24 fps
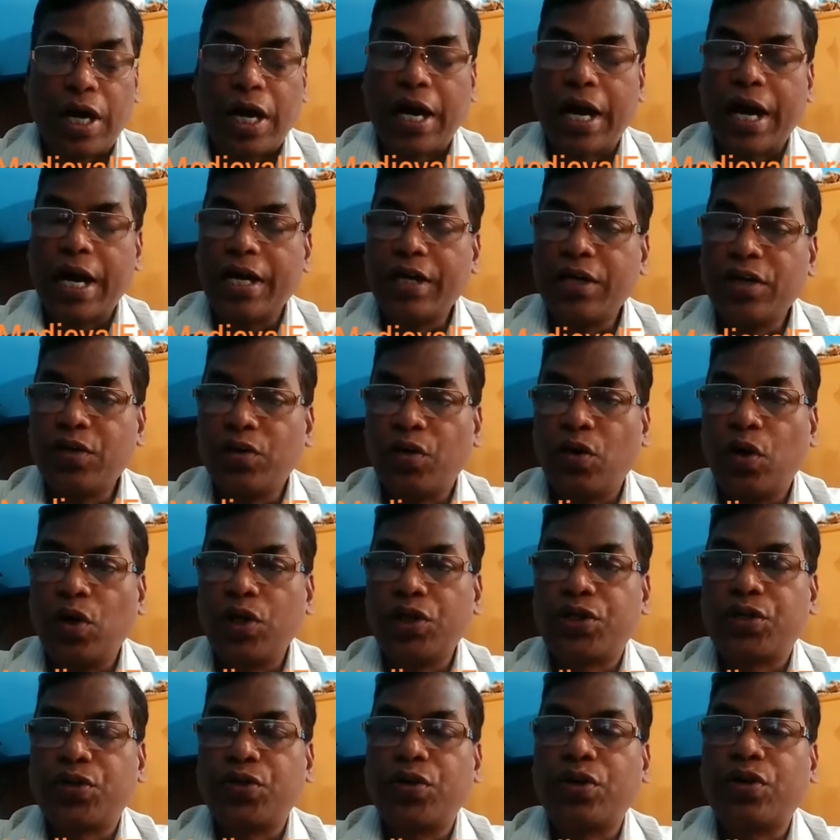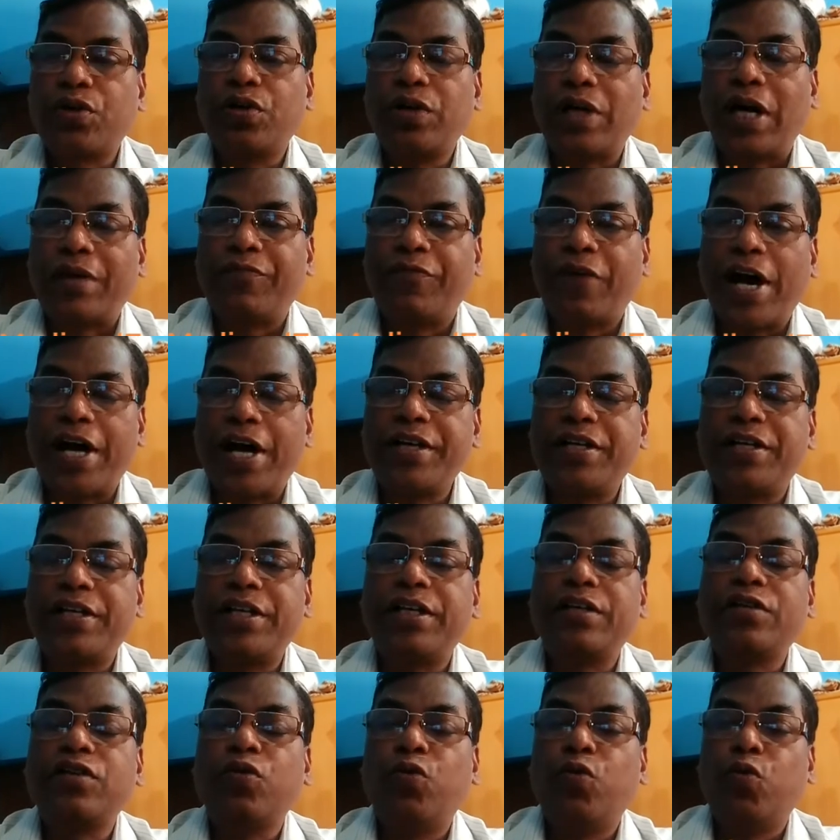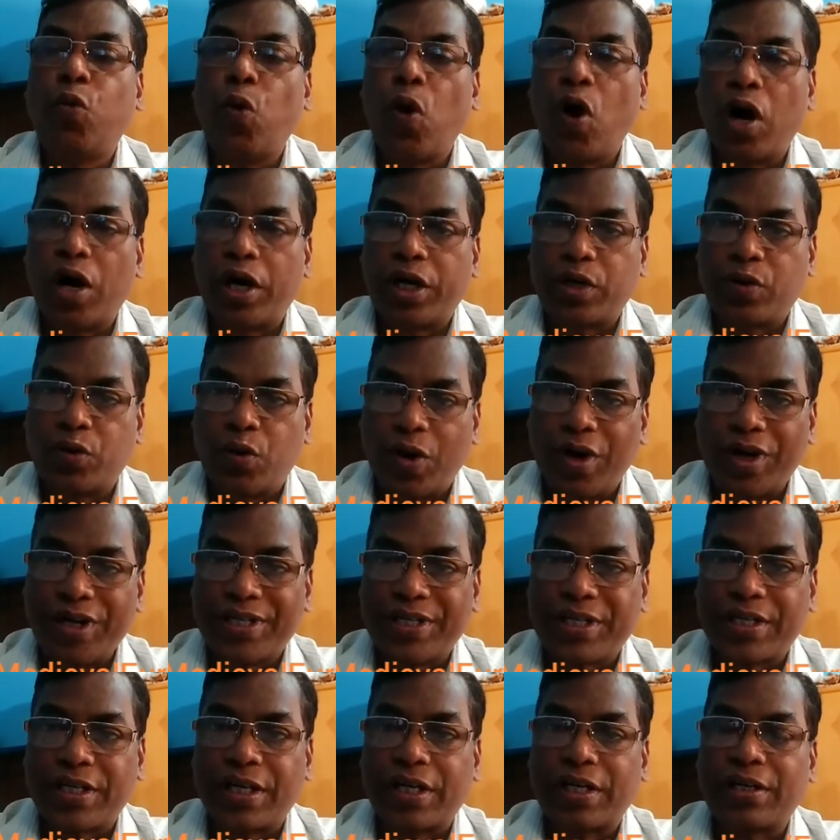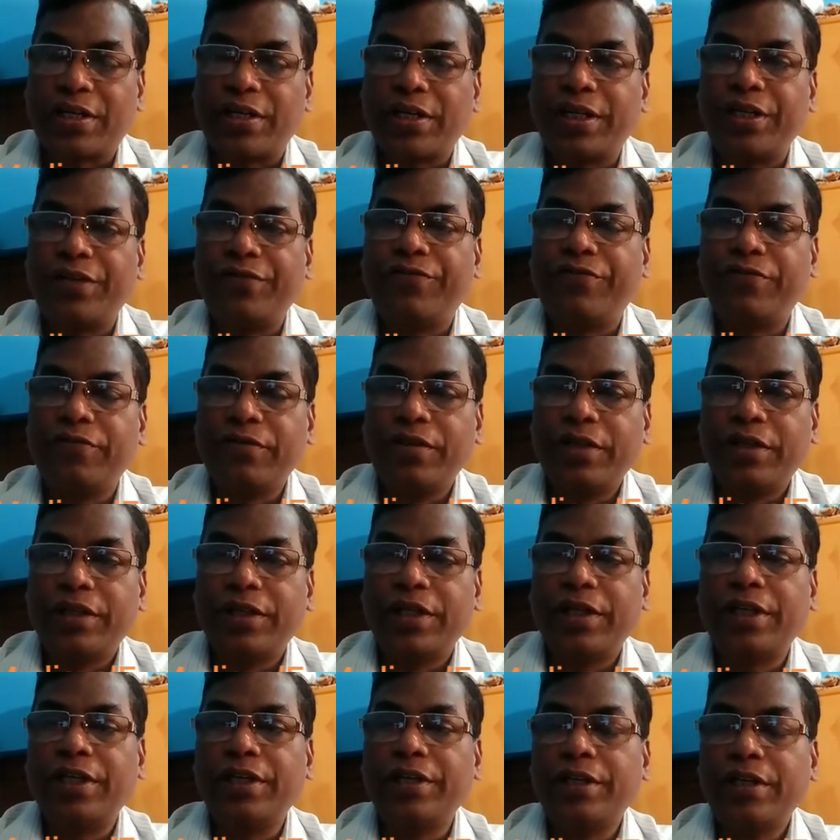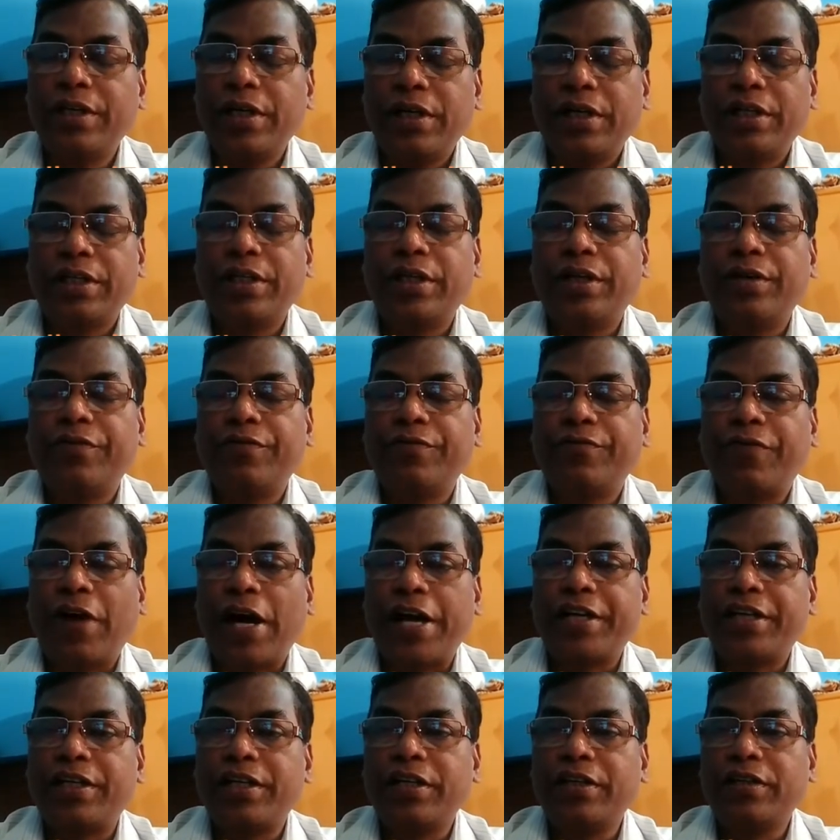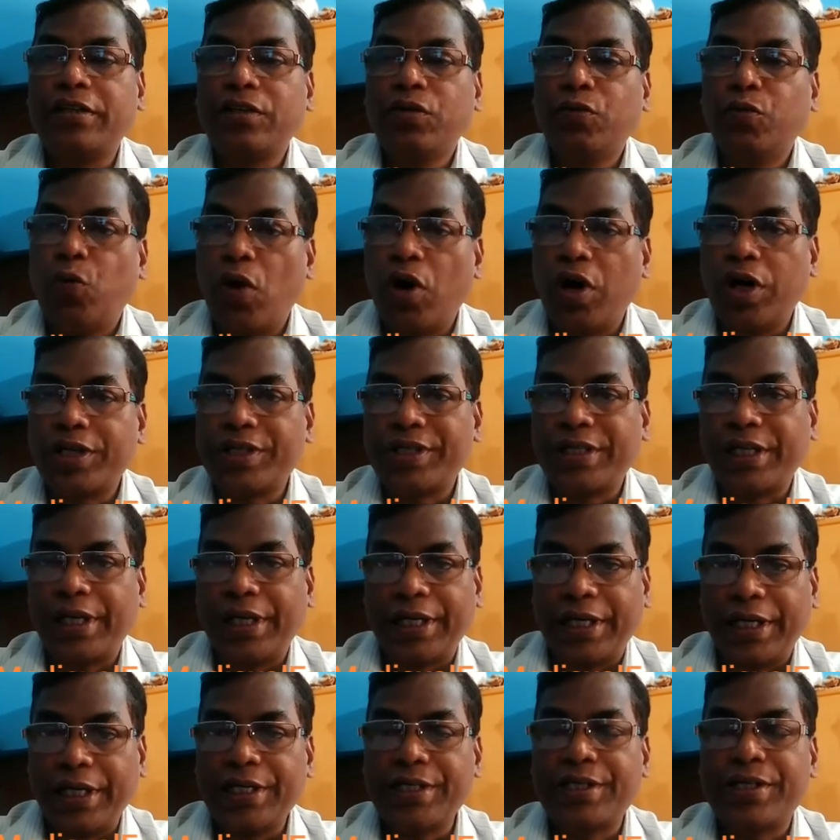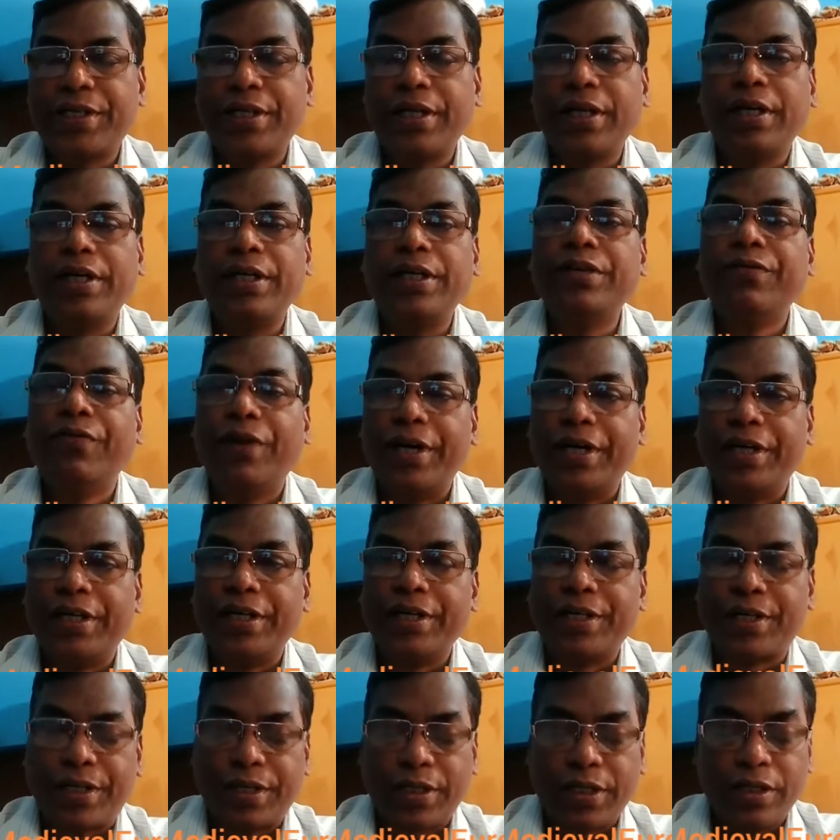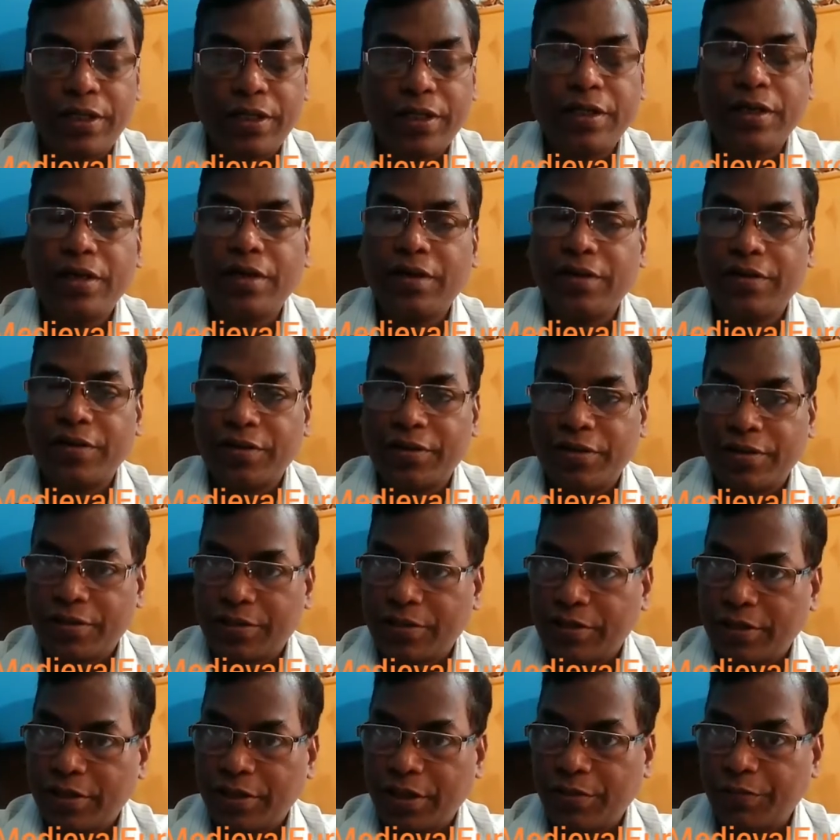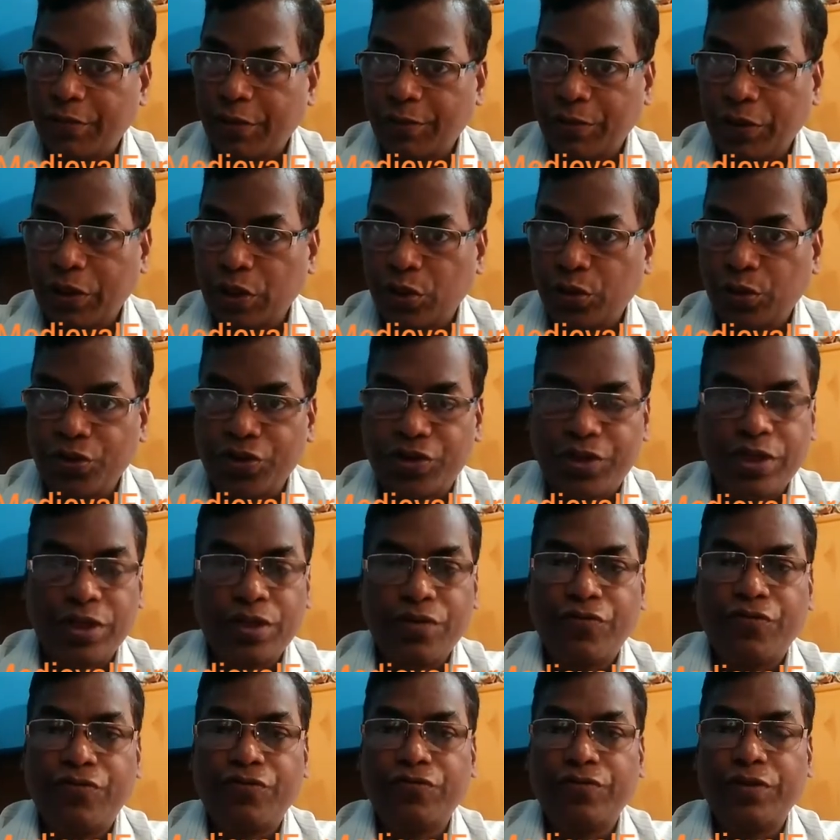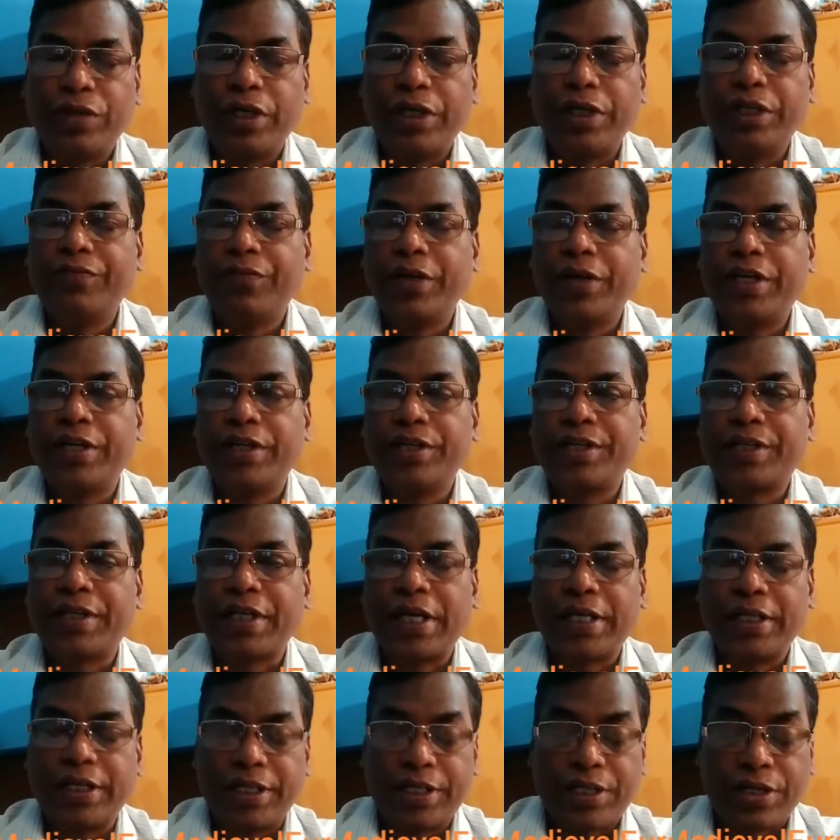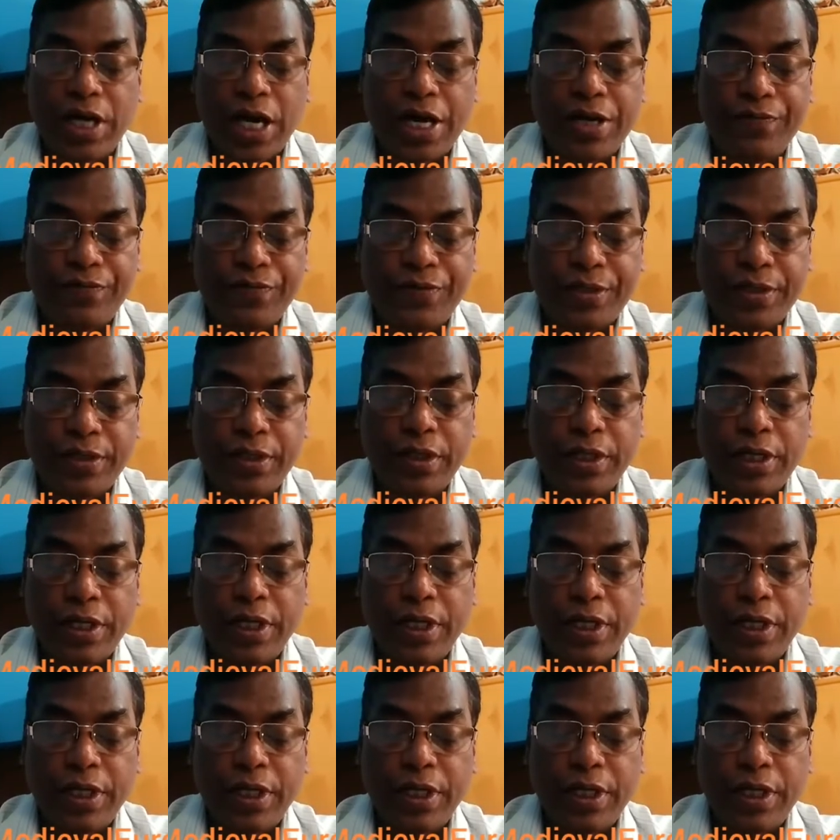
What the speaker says: and also fighting war constantly, the fighting wars against the invaders. Remember those invaders and the tribes.